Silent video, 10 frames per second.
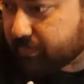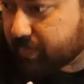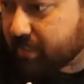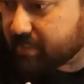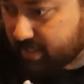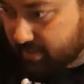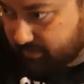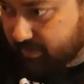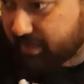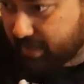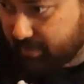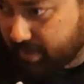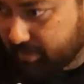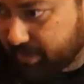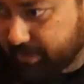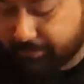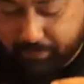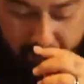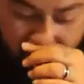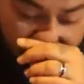Seraphon, yeah, my man.
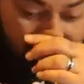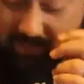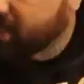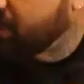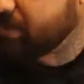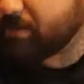See, I'm